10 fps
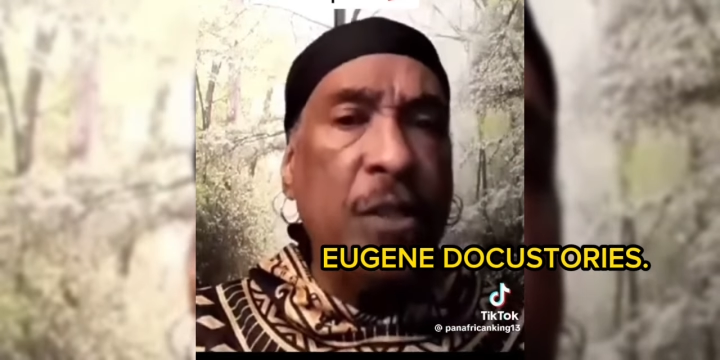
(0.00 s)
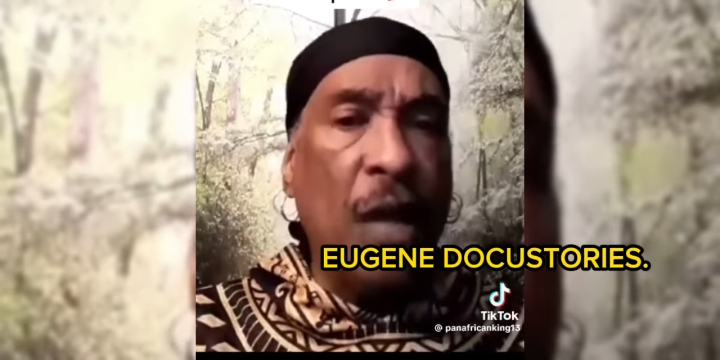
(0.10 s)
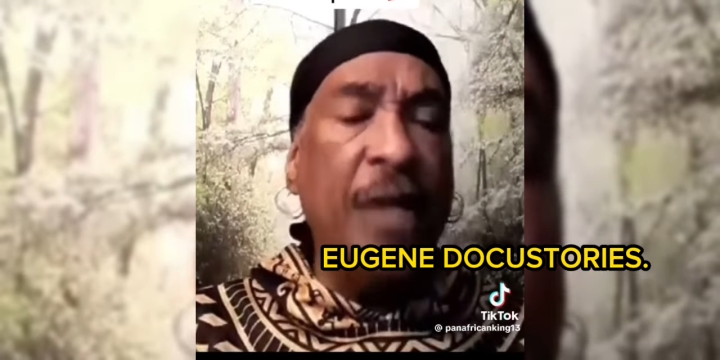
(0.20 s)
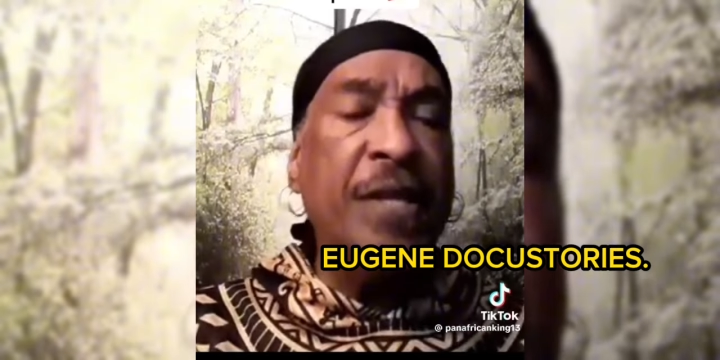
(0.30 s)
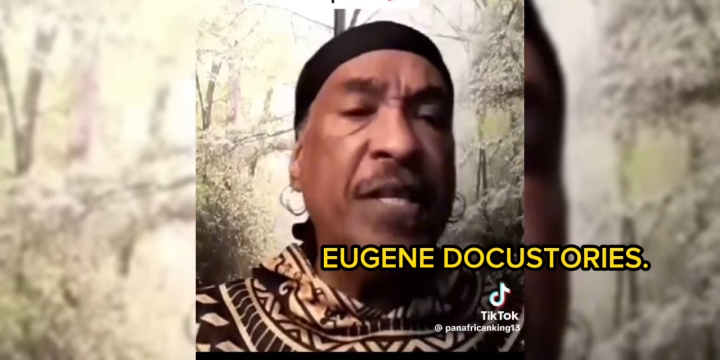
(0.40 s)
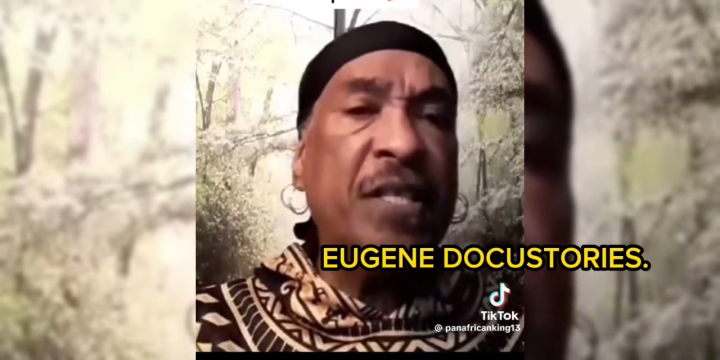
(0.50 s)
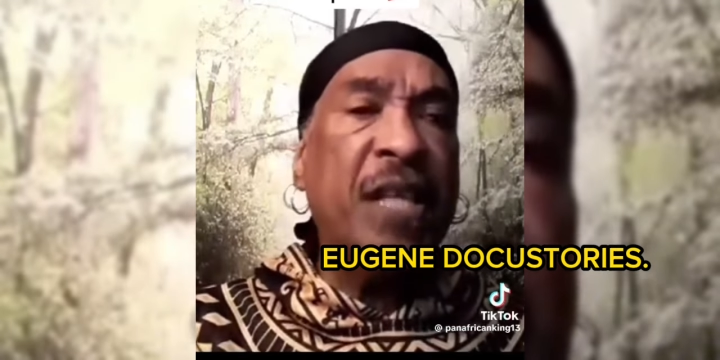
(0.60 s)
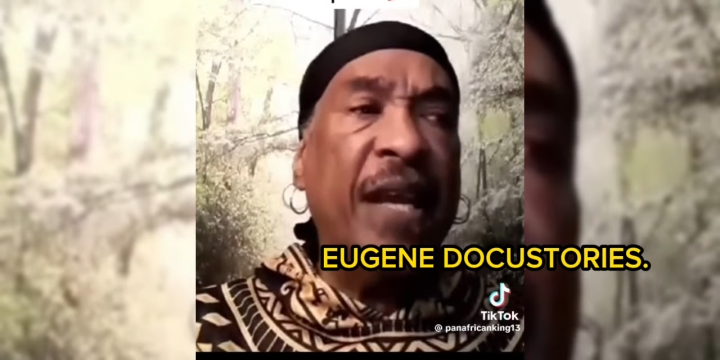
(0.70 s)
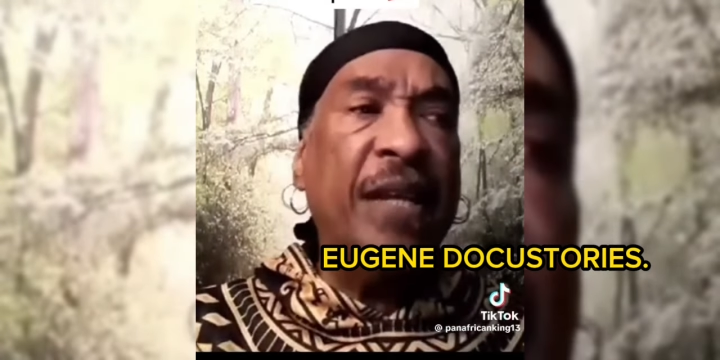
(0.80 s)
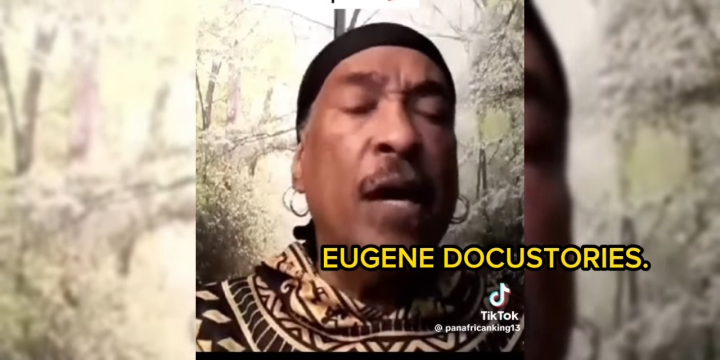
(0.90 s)
to
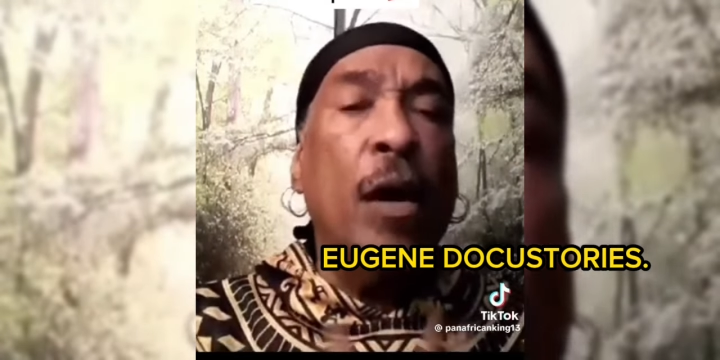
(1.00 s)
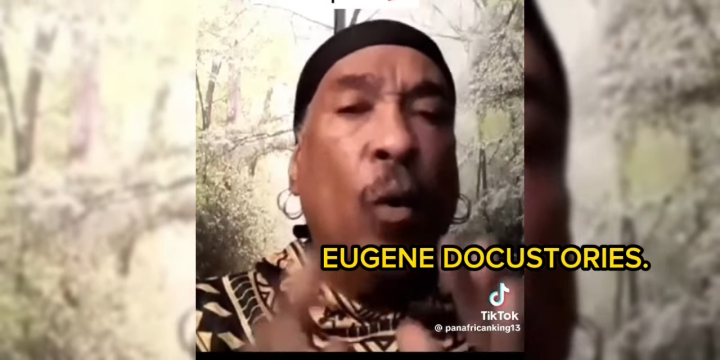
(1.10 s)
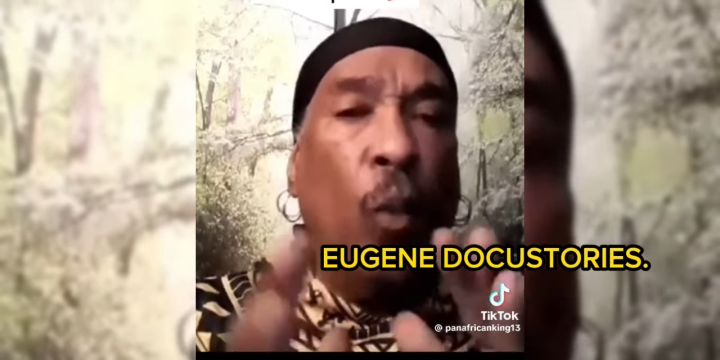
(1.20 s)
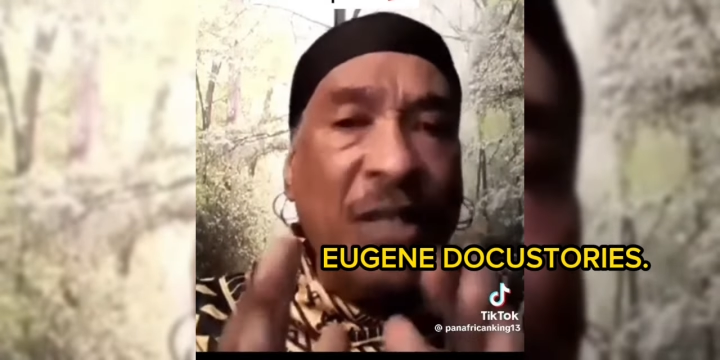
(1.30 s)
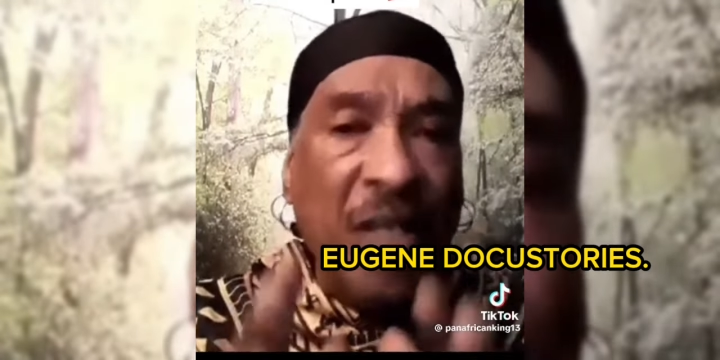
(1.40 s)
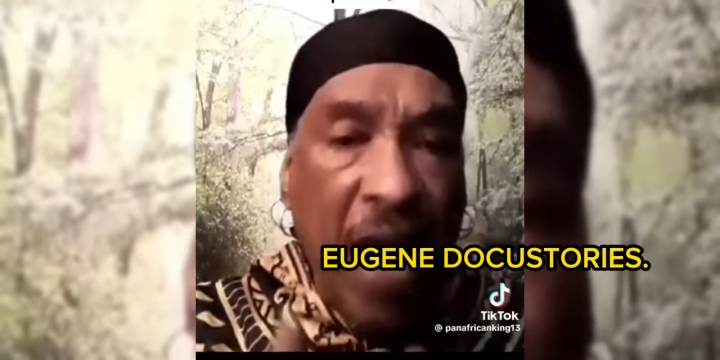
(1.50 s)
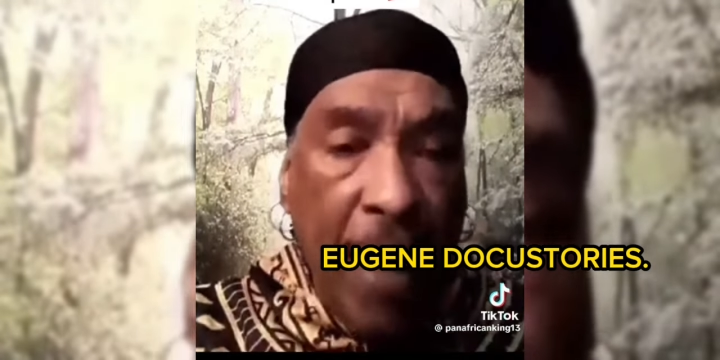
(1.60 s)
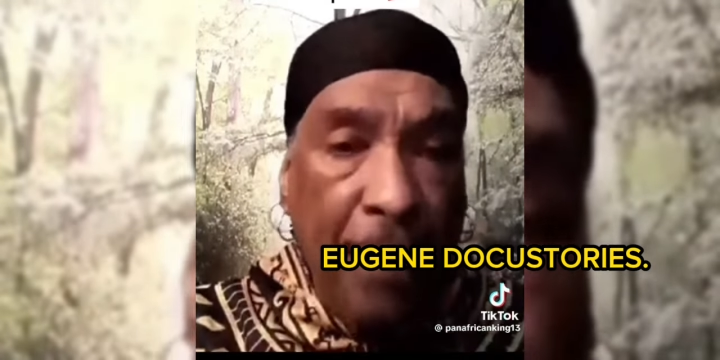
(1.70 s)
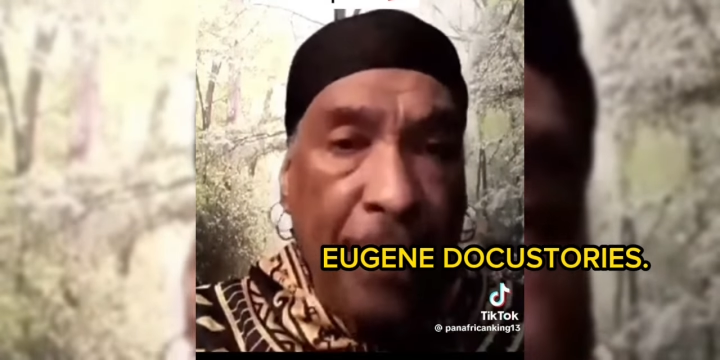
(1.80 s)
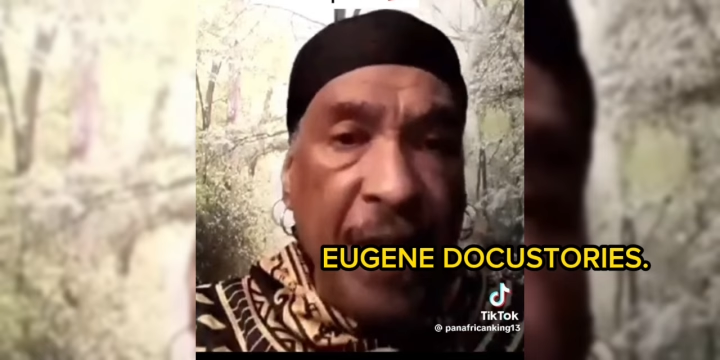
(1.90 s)
understand what's
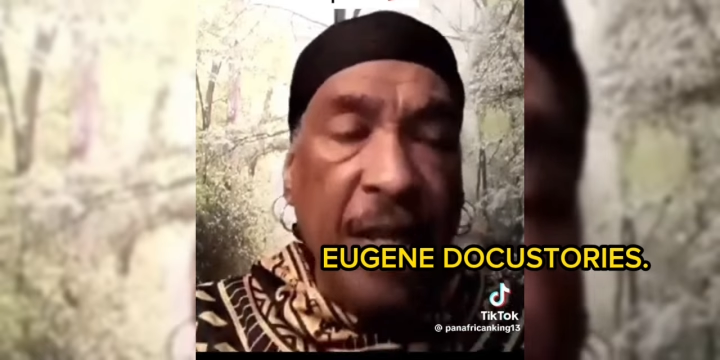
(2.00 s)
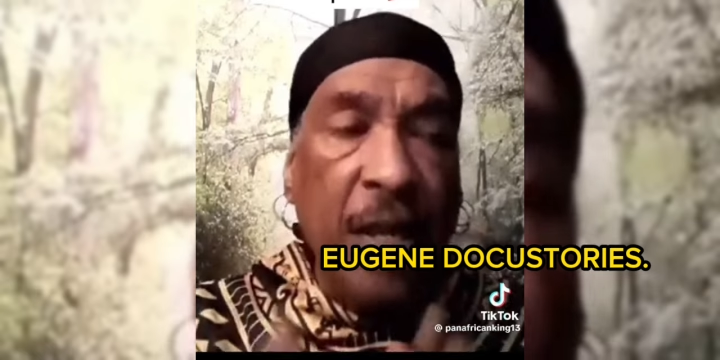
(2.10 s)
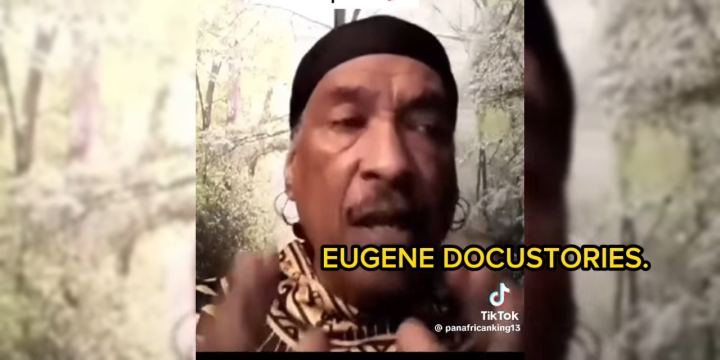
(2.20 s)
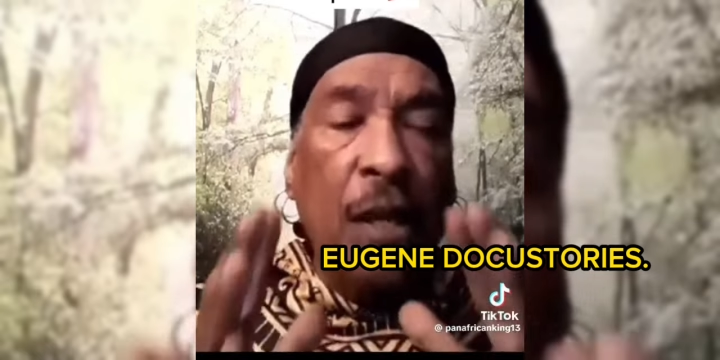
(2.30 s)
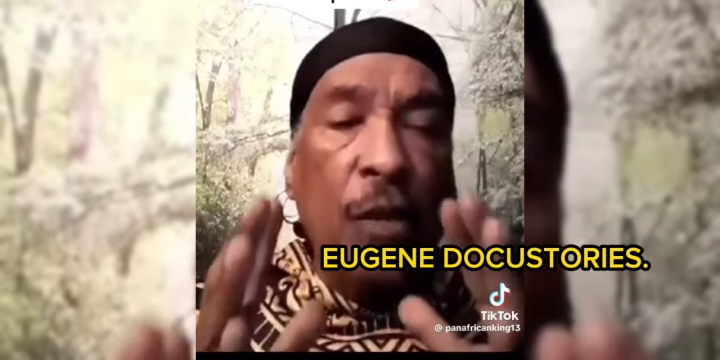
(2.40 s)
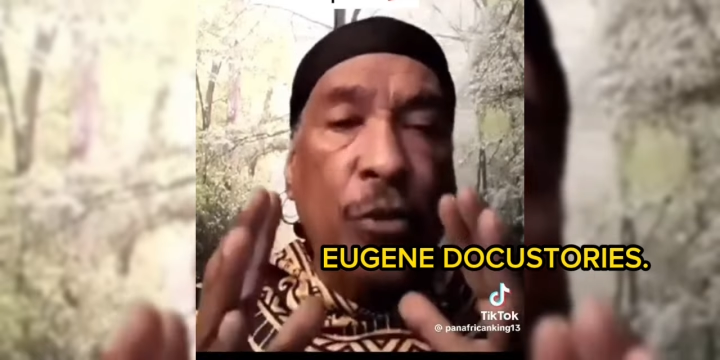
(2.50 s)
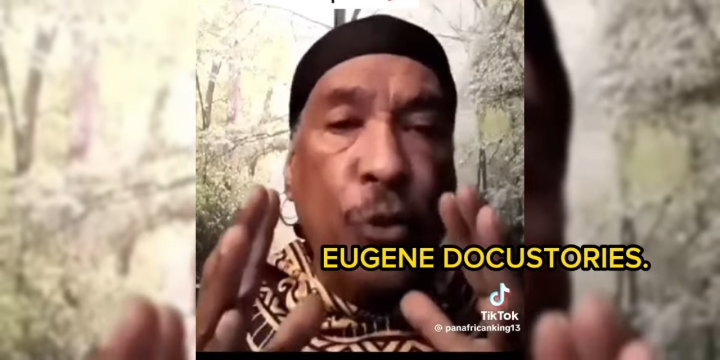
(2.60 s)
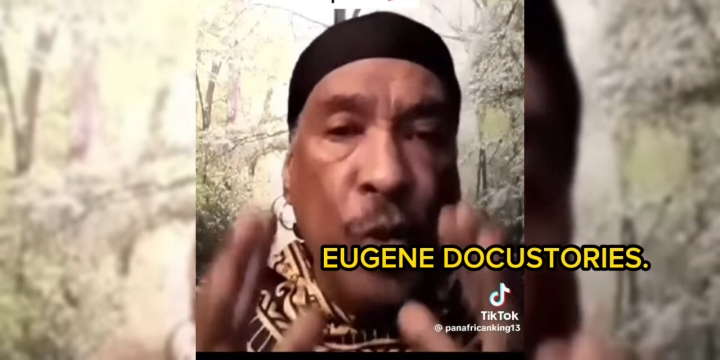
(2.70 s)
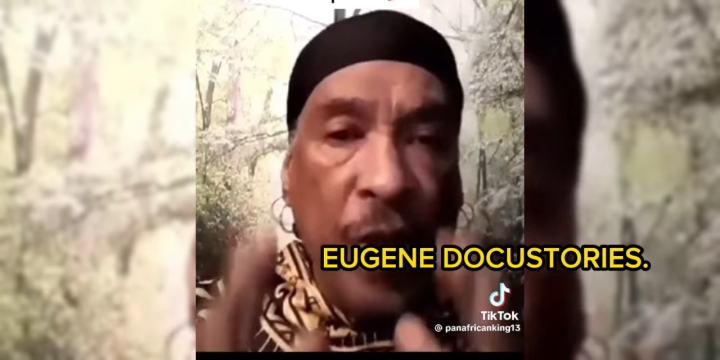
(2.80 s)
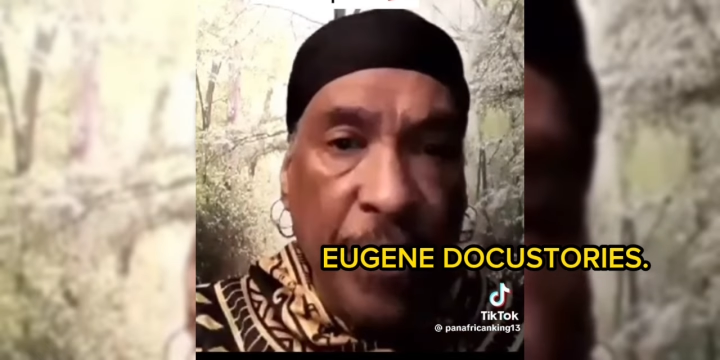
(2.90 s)
happening
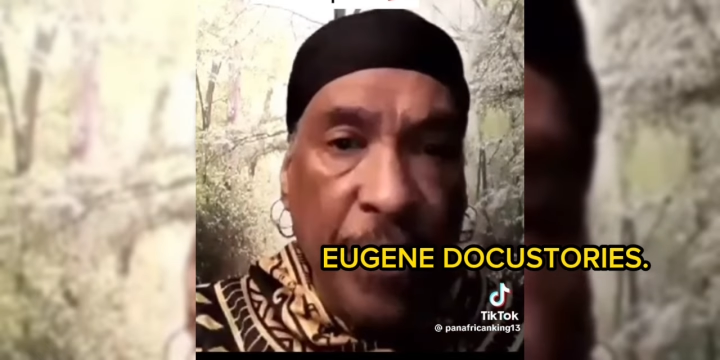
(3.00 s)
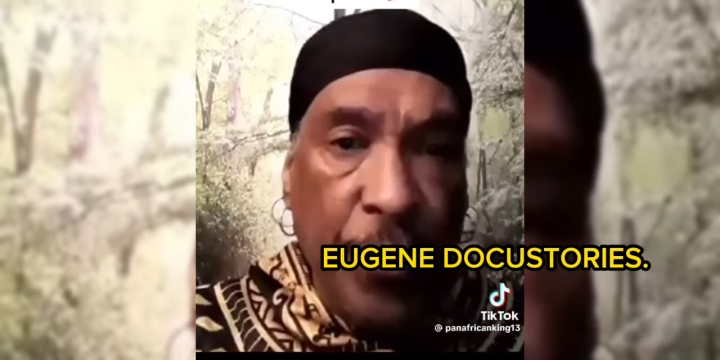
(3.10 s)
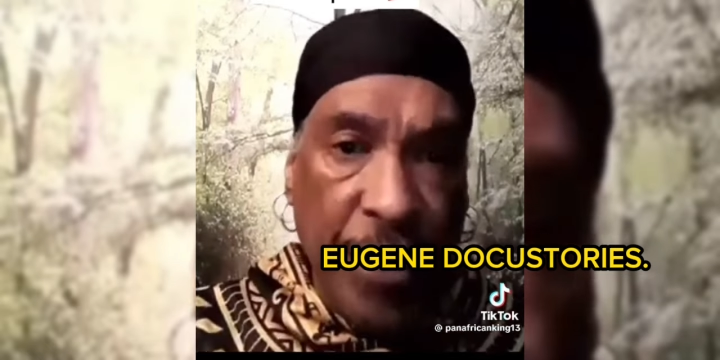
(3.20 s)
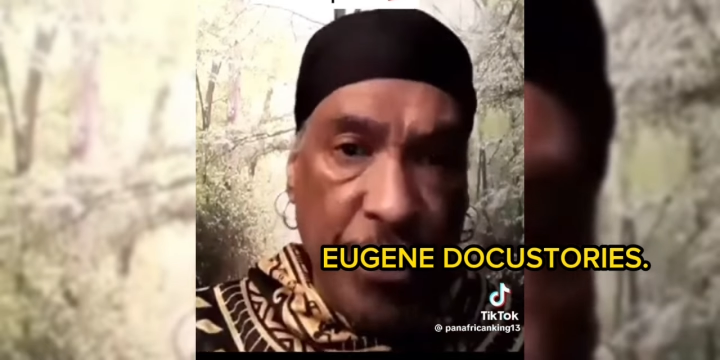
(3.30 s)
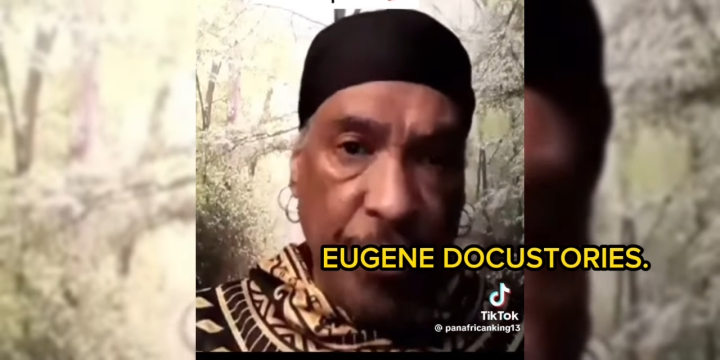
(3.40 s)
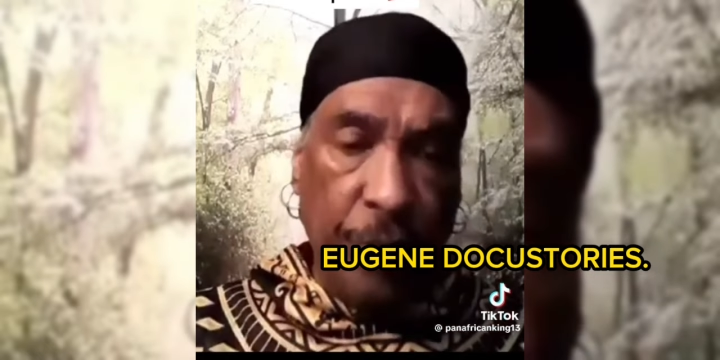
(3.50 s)
through immigration.